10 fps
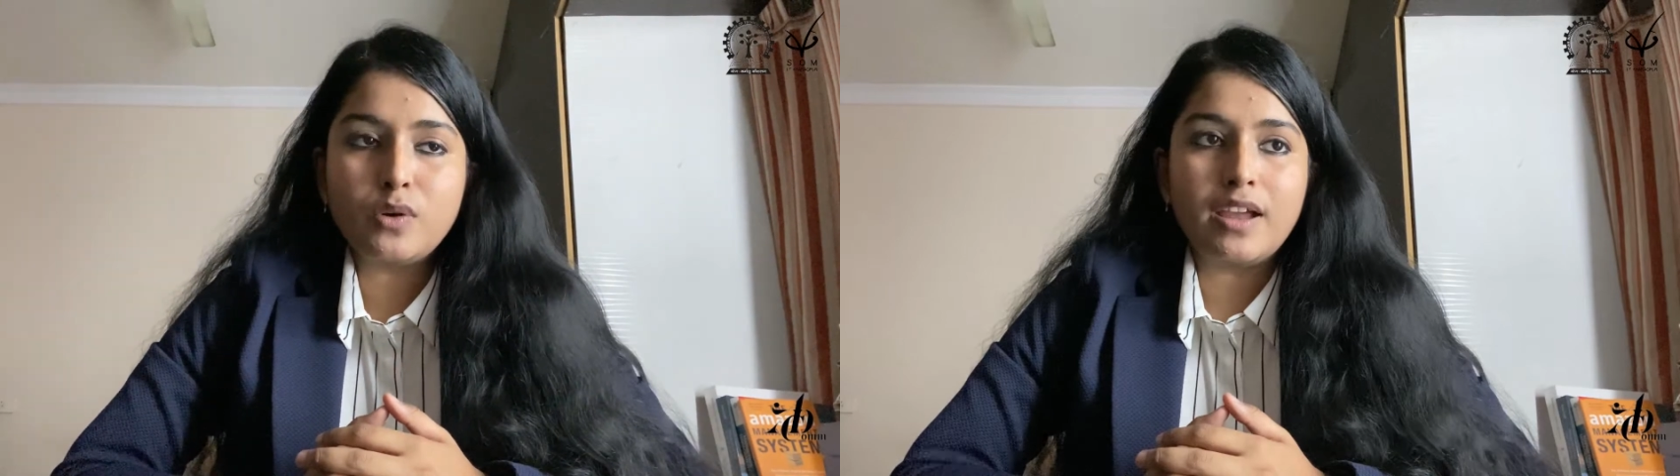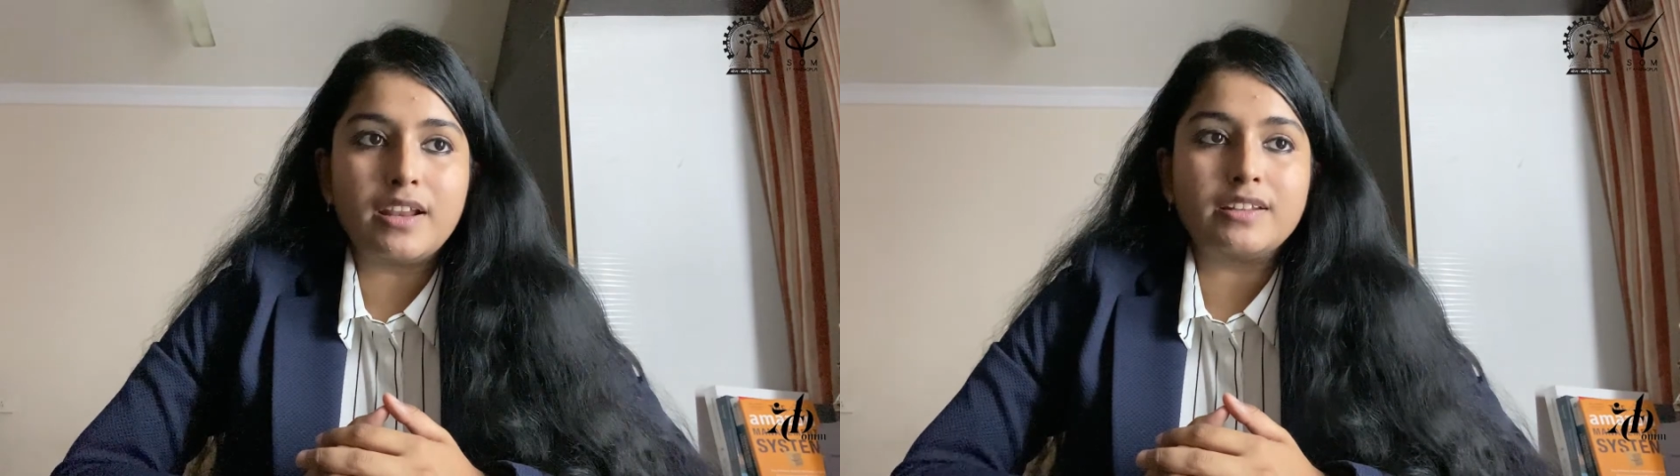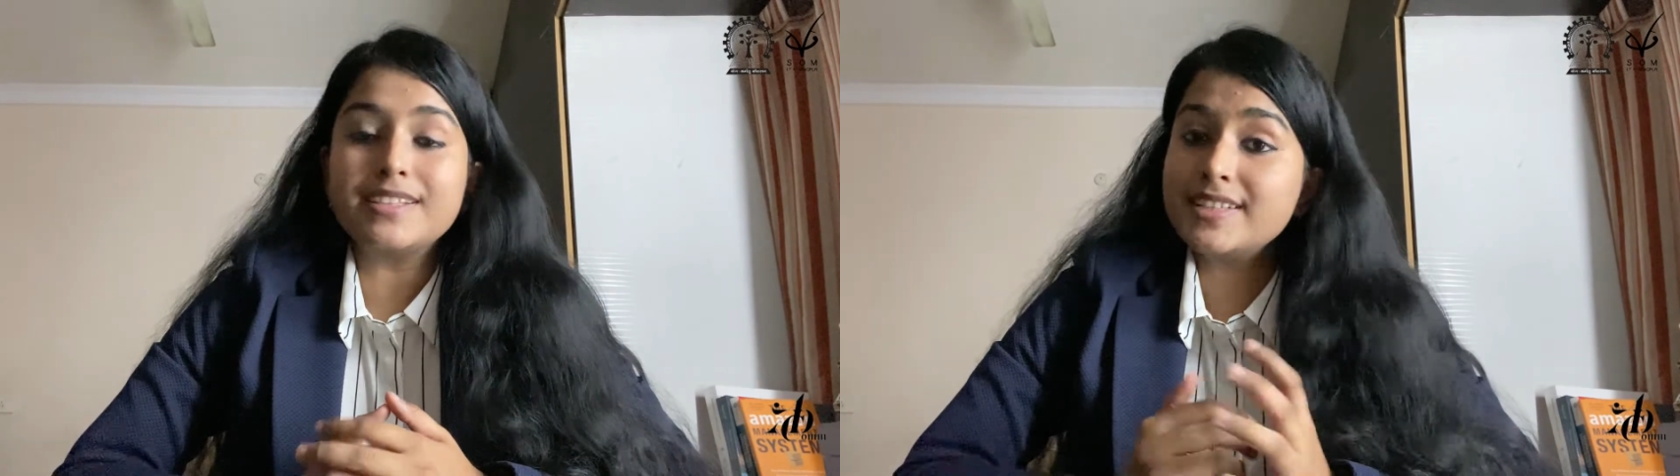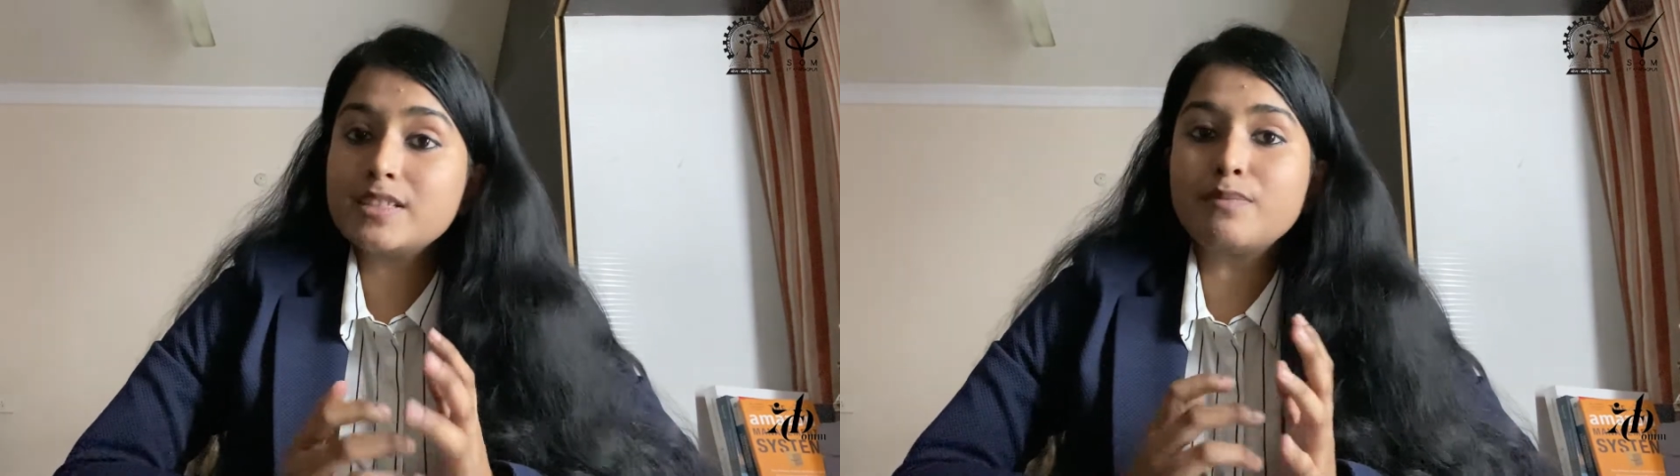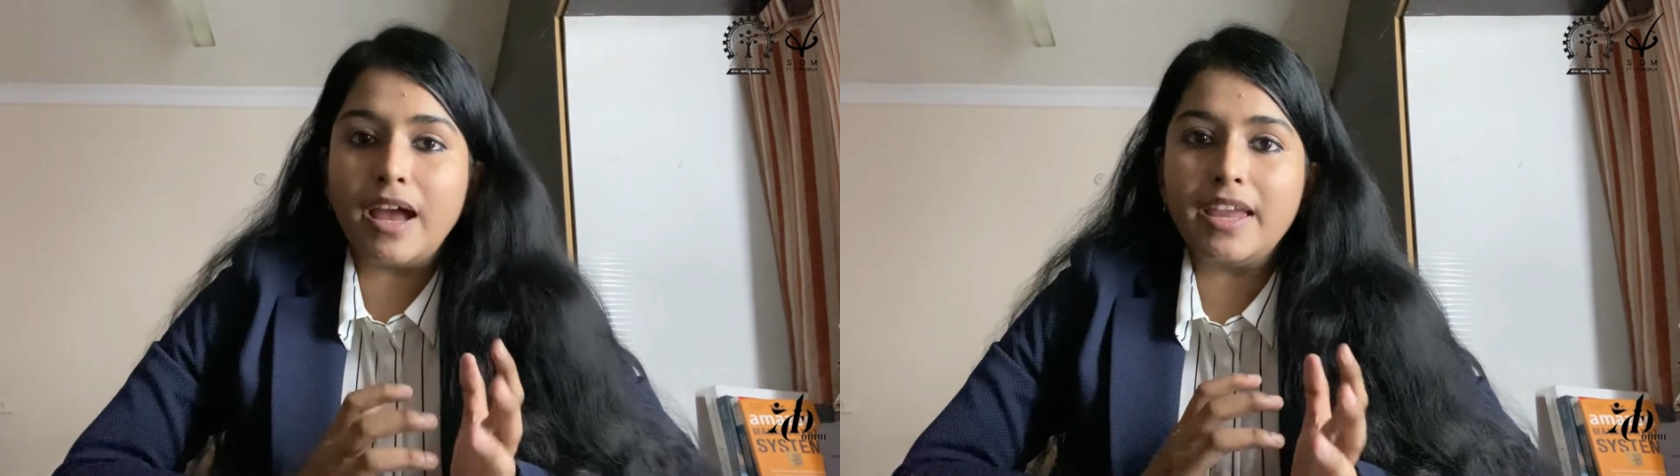And this is
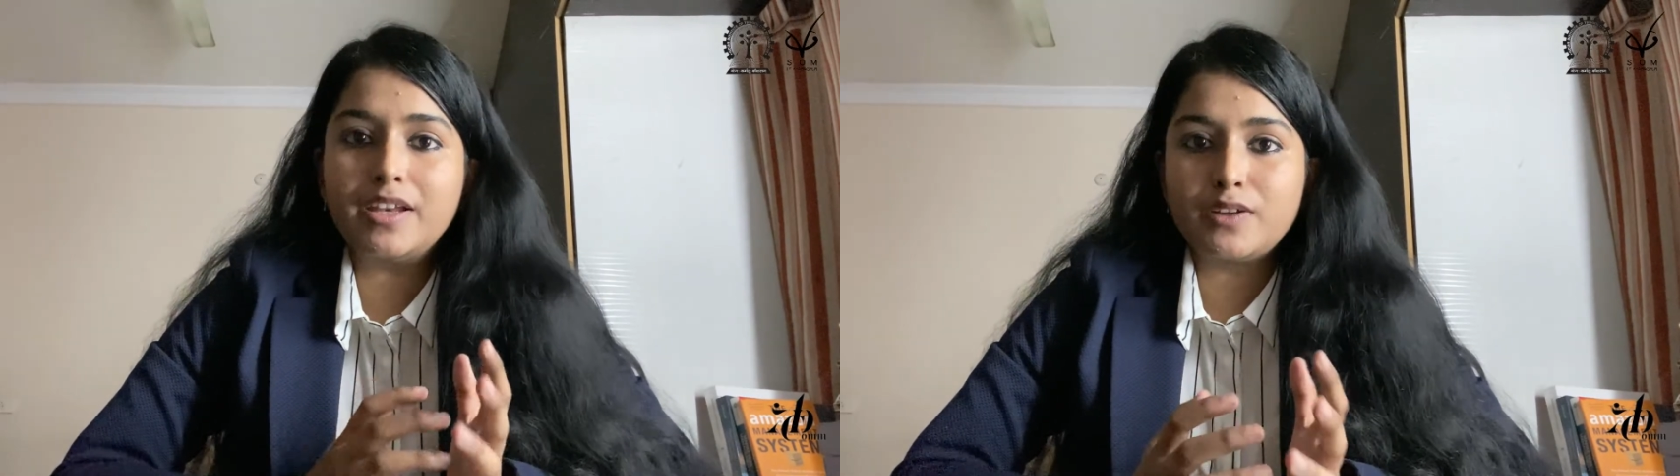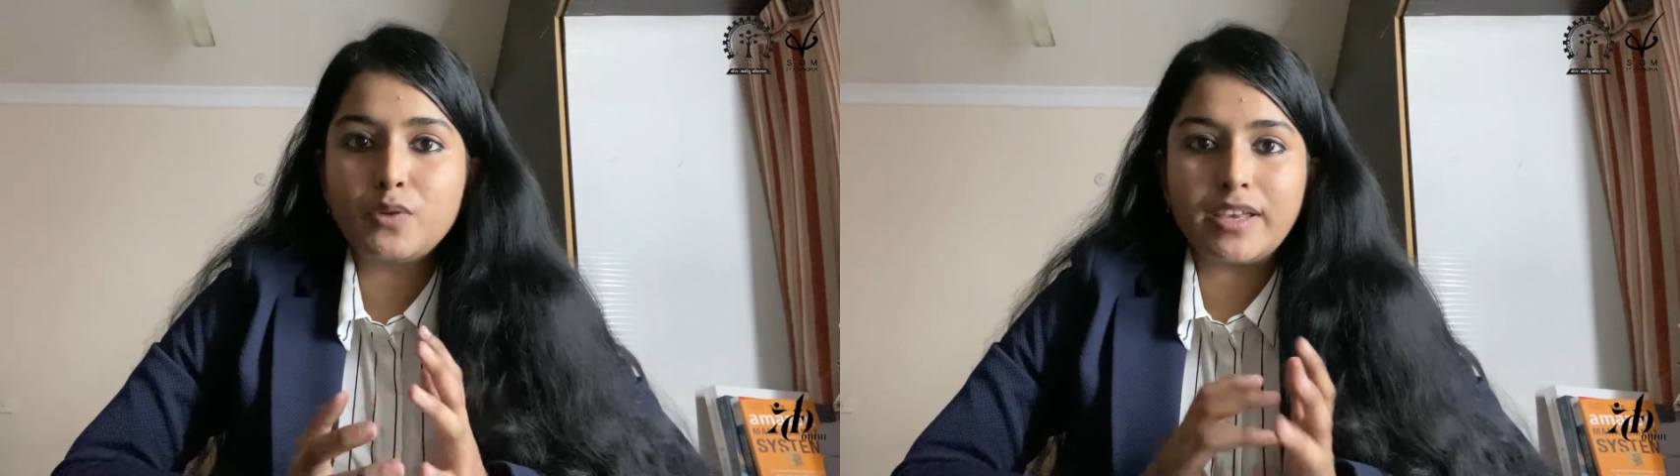my interview